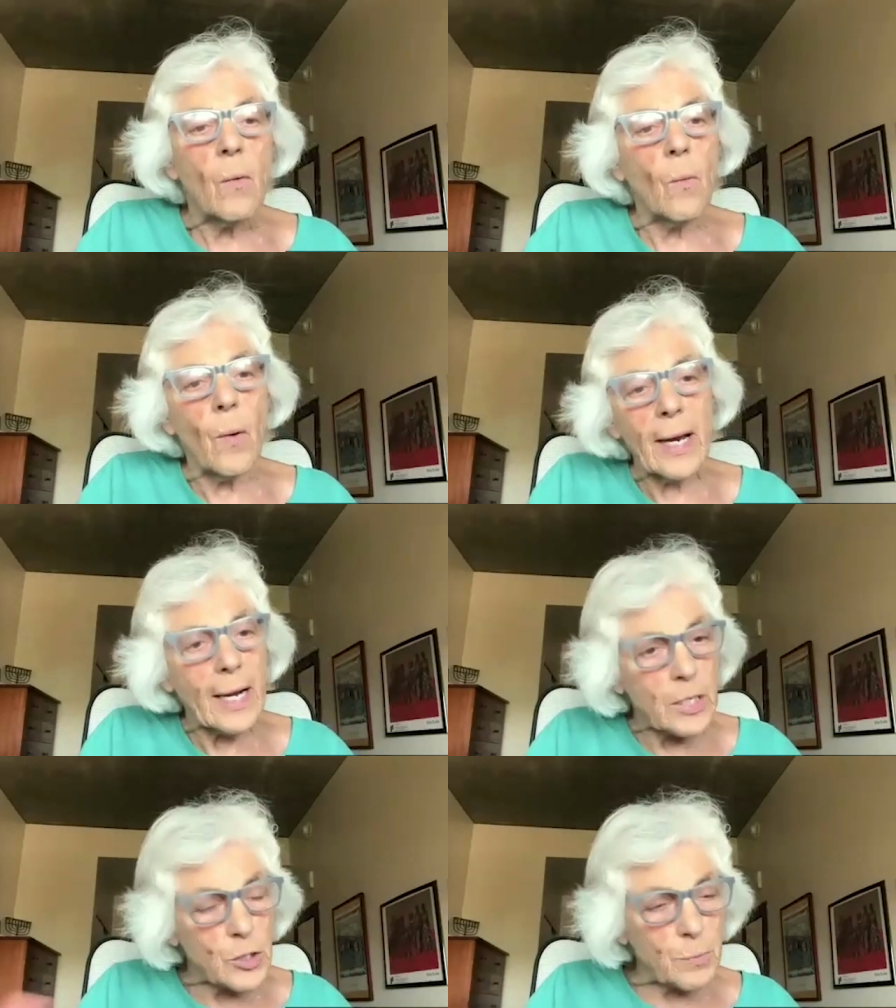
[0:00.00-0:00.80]
What
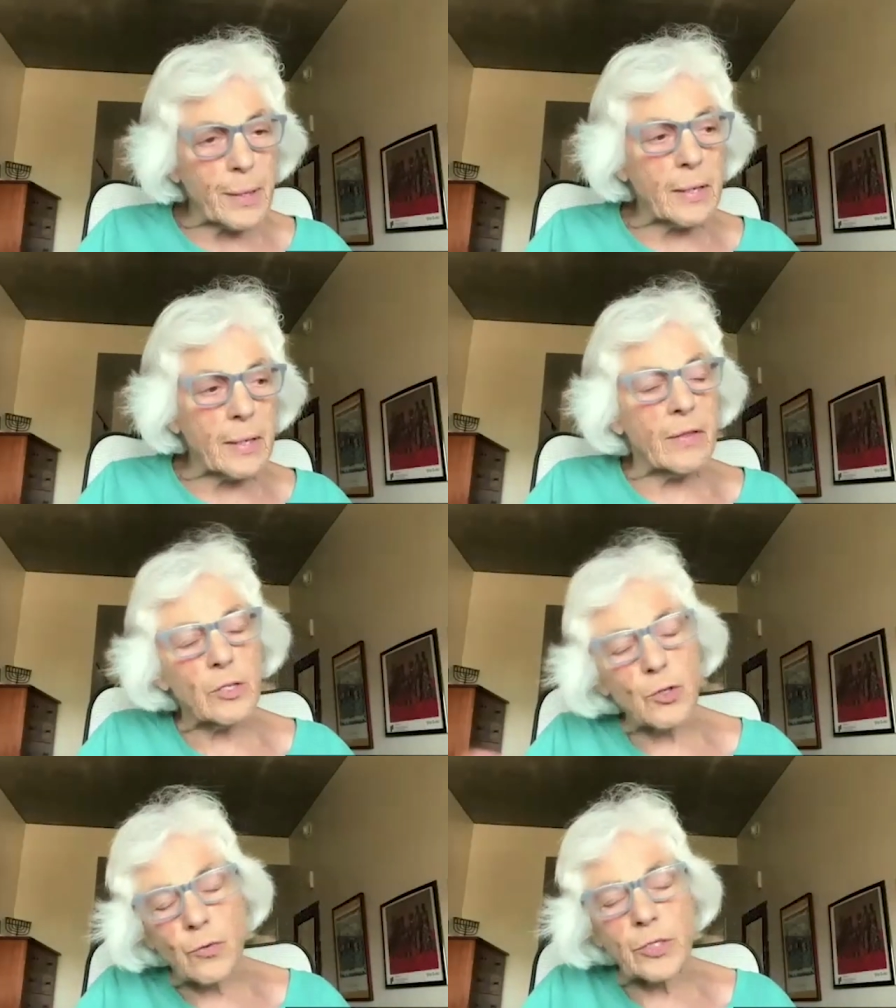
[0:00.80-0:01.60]
has been the
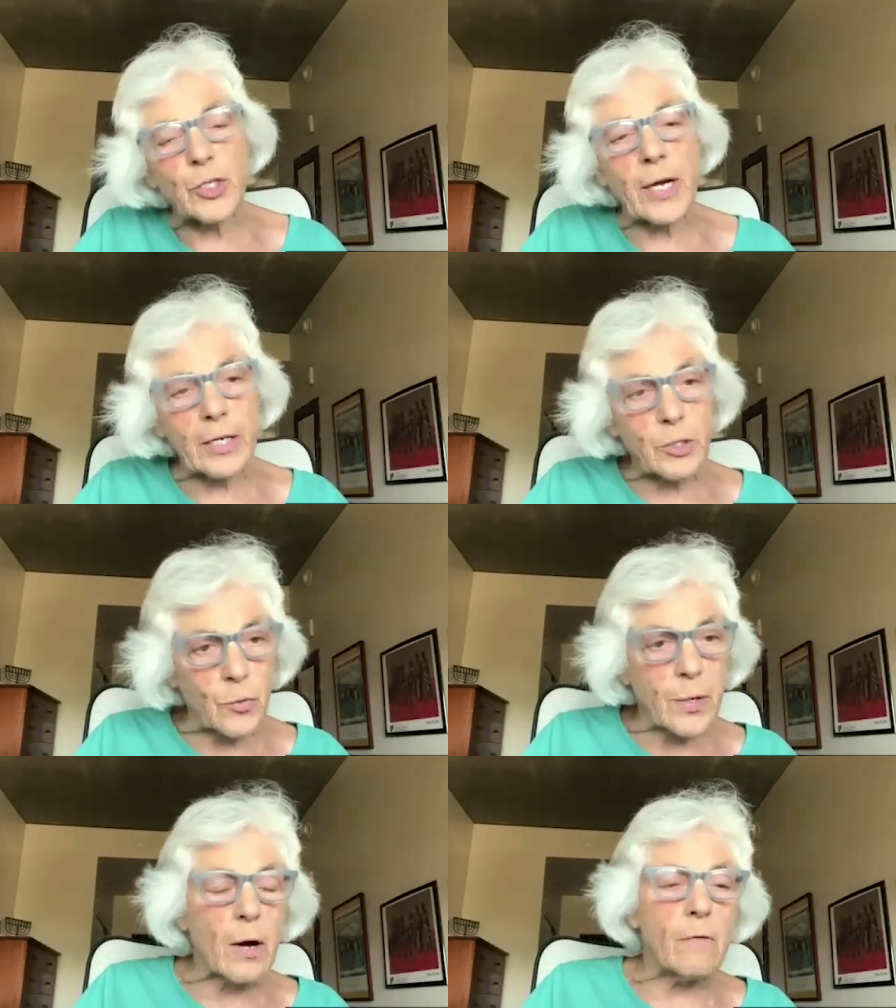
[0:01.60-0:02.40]

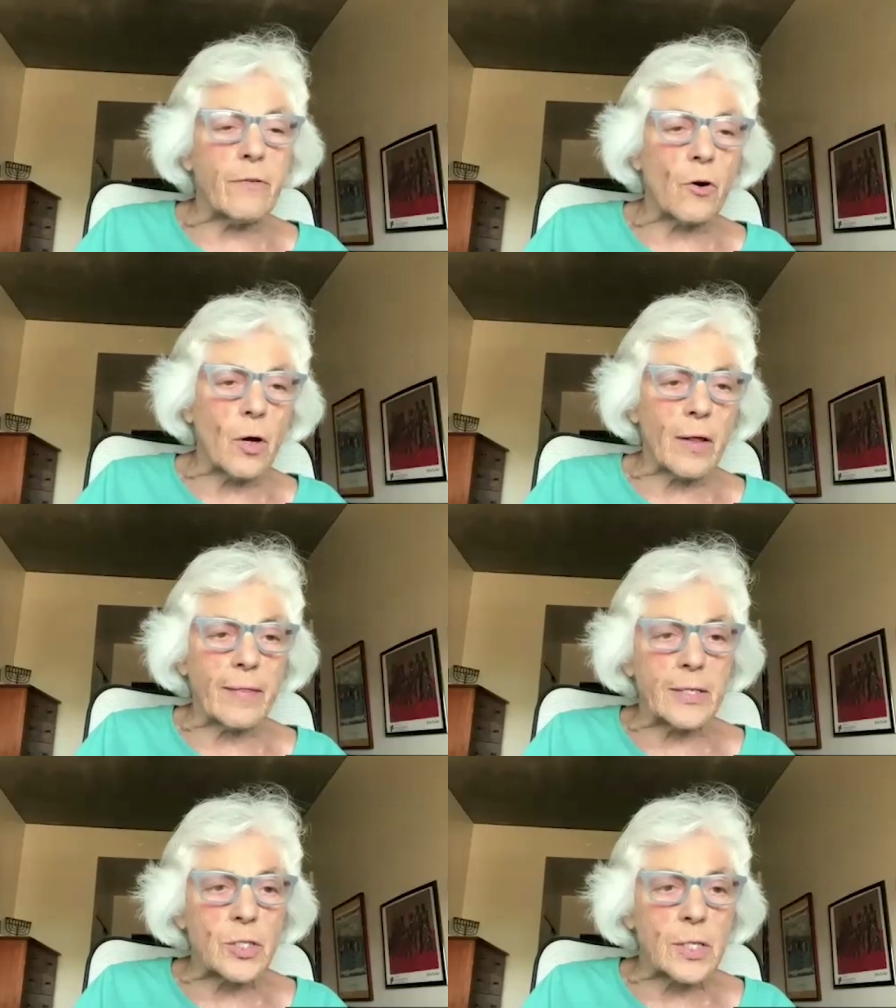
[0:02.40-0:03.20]
trajectory over all
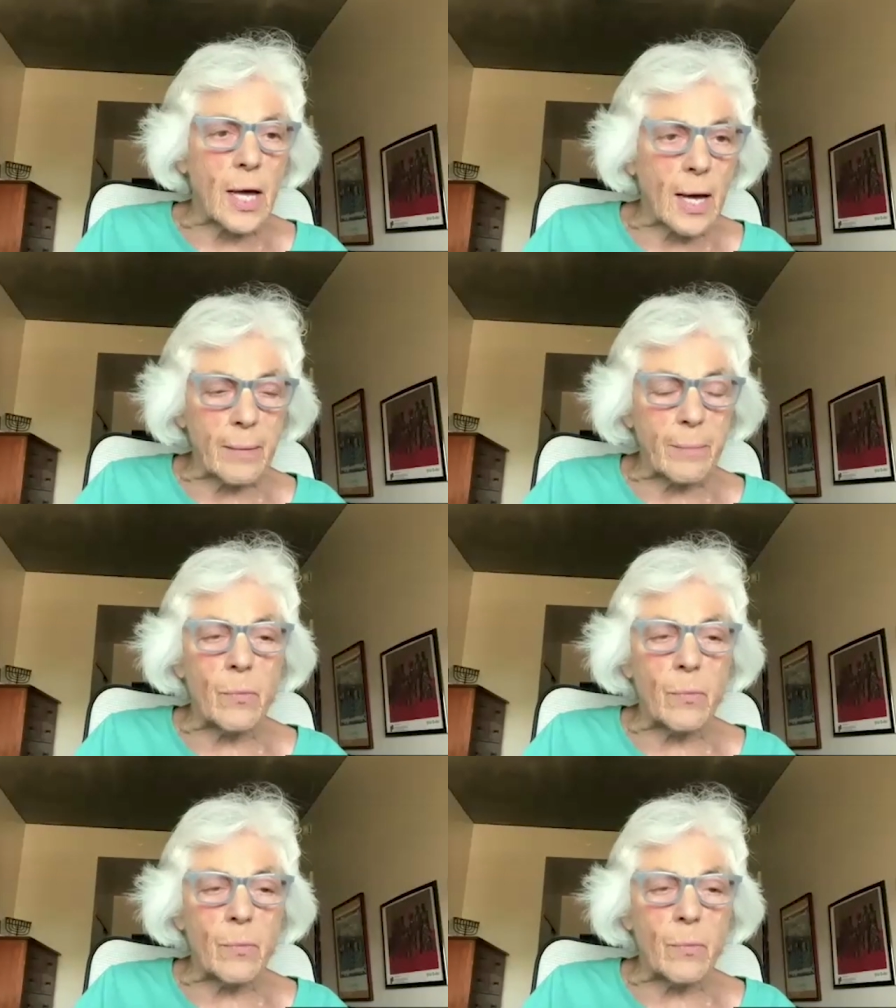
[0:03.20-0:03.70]
this time